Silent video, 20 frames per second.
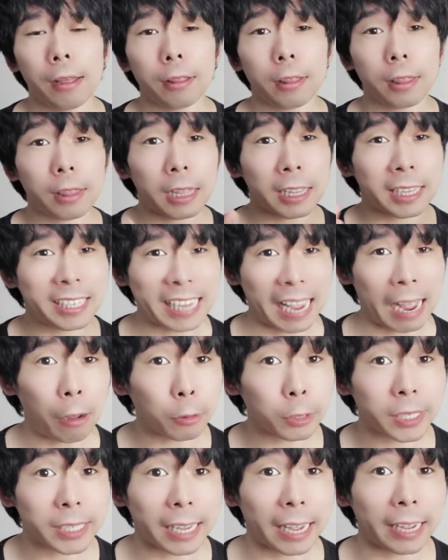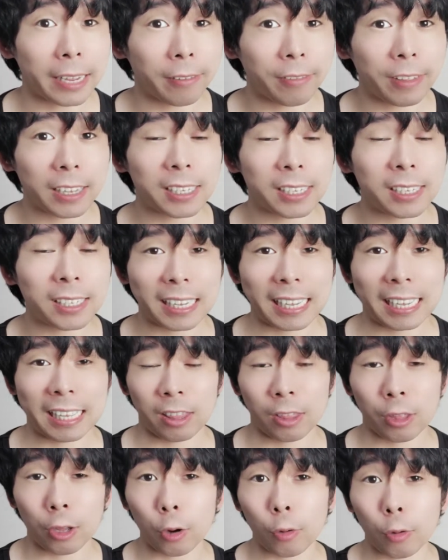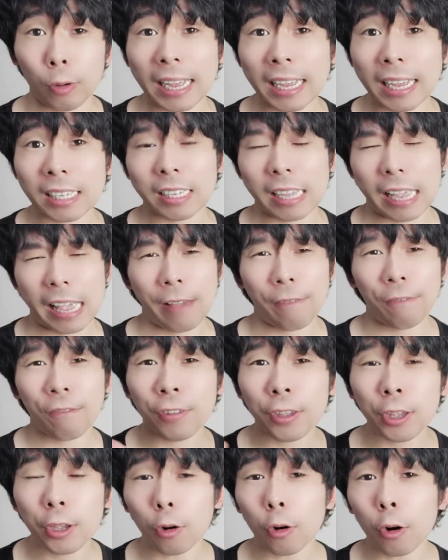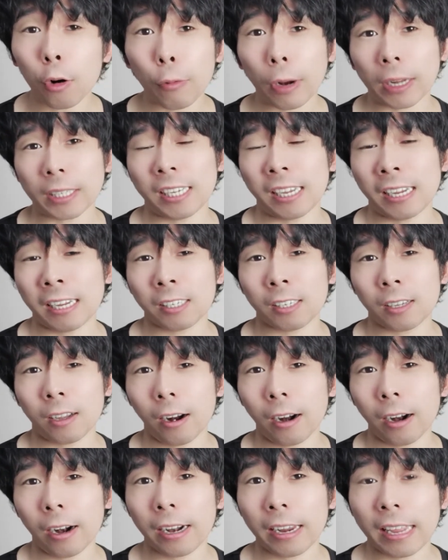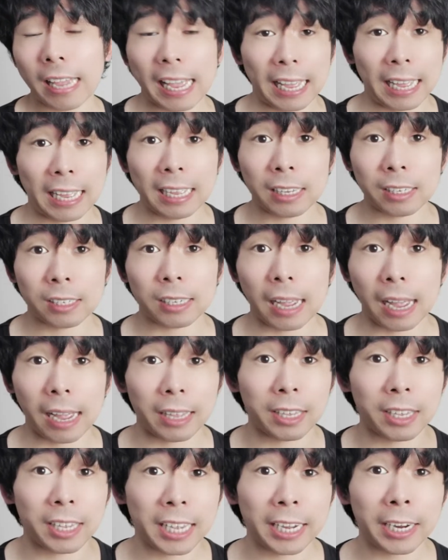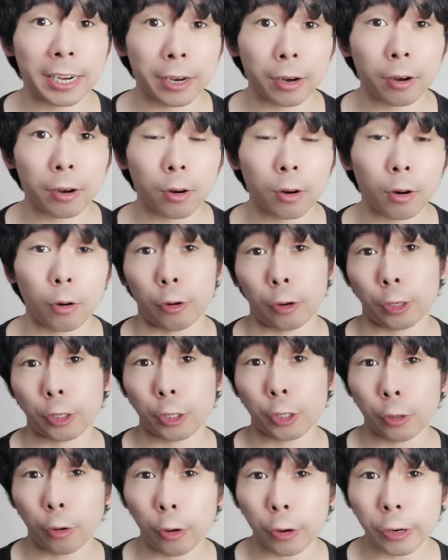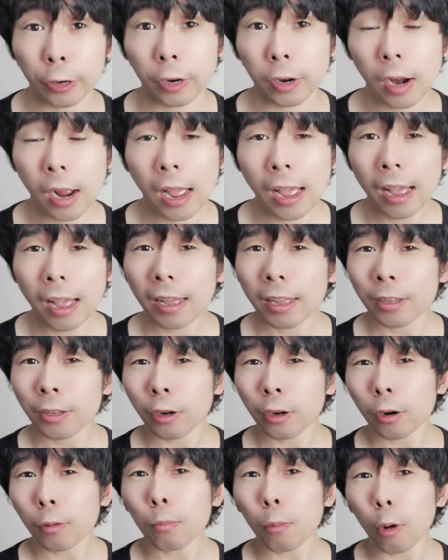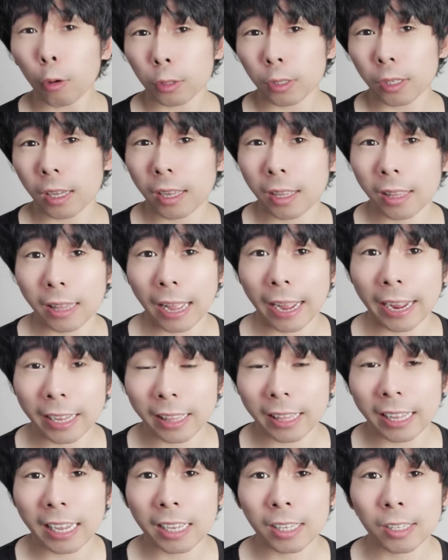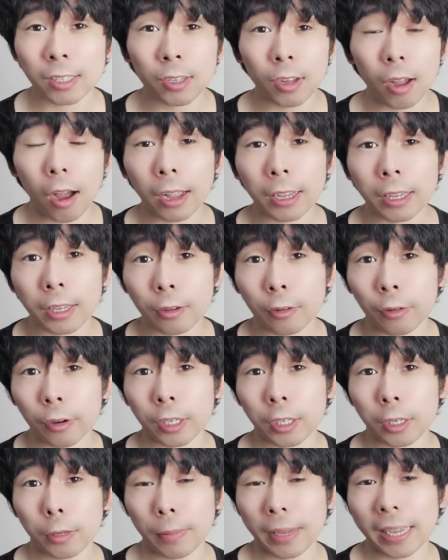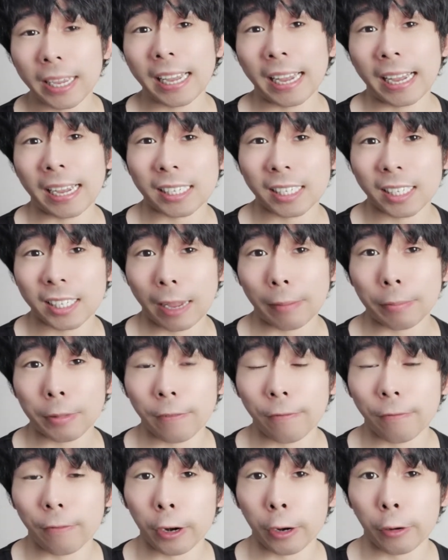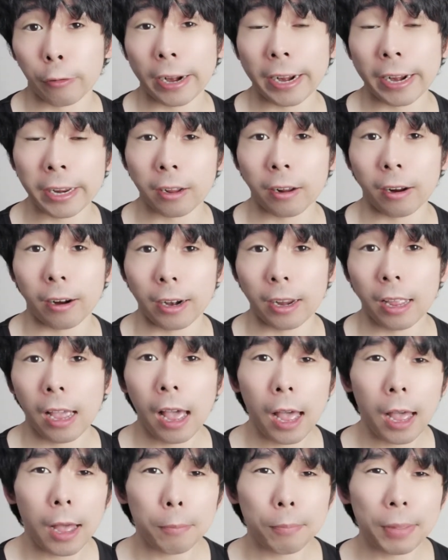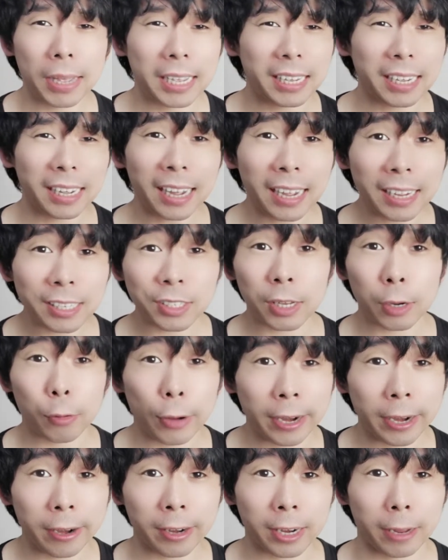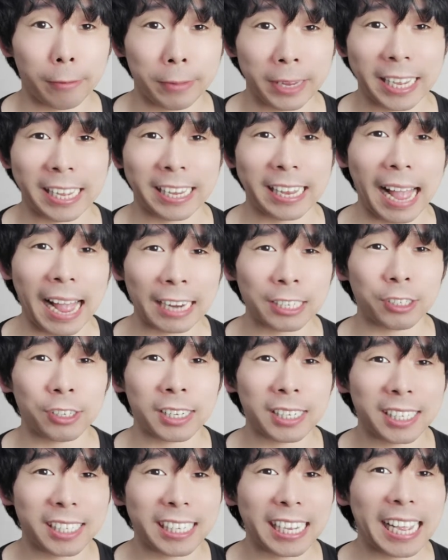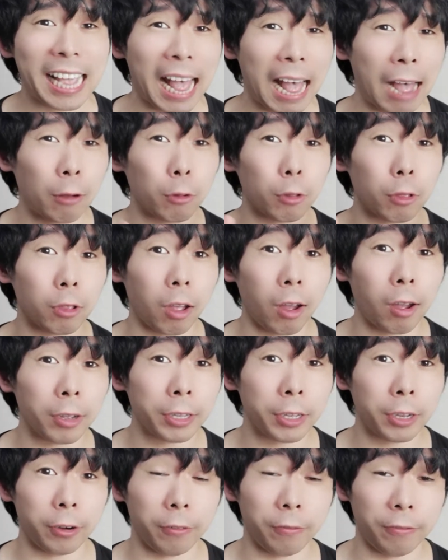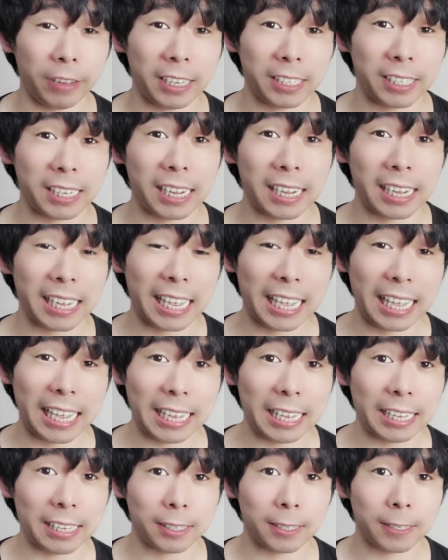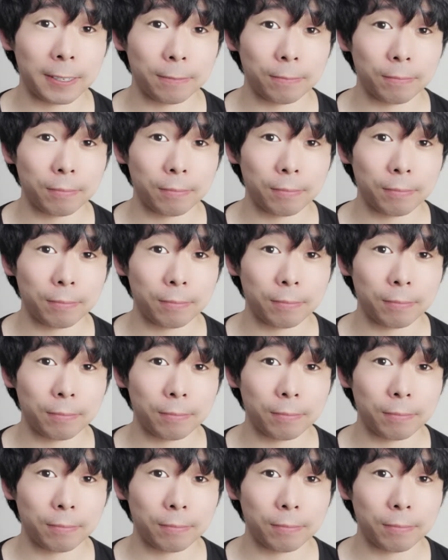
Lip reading: The downside of this, though, is if your residence card is a year or shorter, you're most likely not going to be accepted for a credit card because the credit card company can actually see how long your visa is.